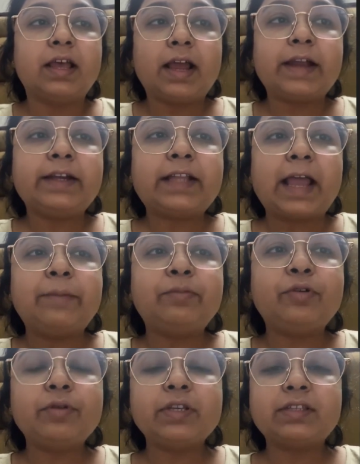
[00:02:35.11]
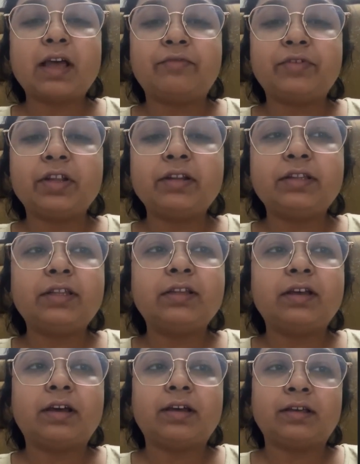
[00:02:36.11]
And type 2 is after
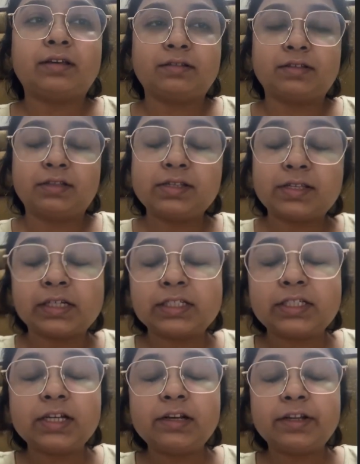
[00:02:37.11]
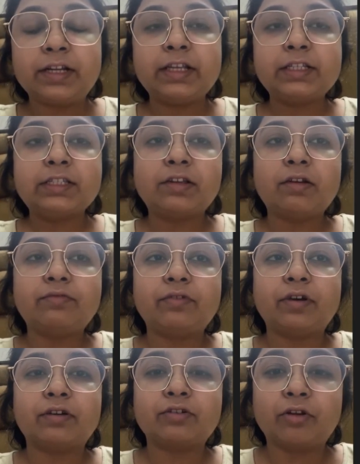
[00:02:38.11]
the surgical release of
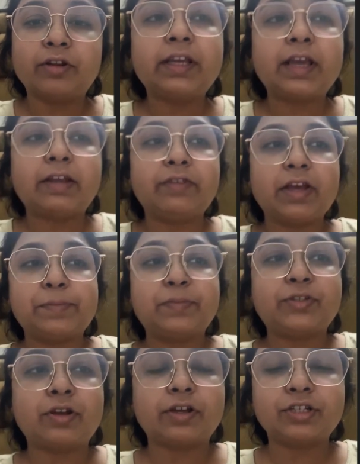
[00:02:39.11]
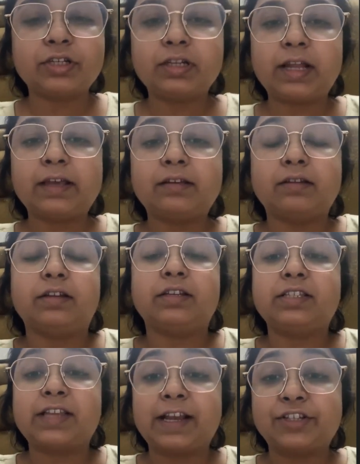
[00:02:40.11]
chronic airway obstruction, like
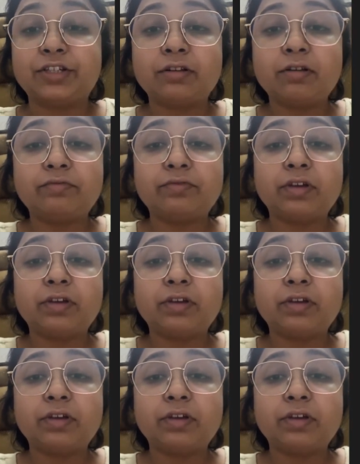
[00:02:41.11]
resection of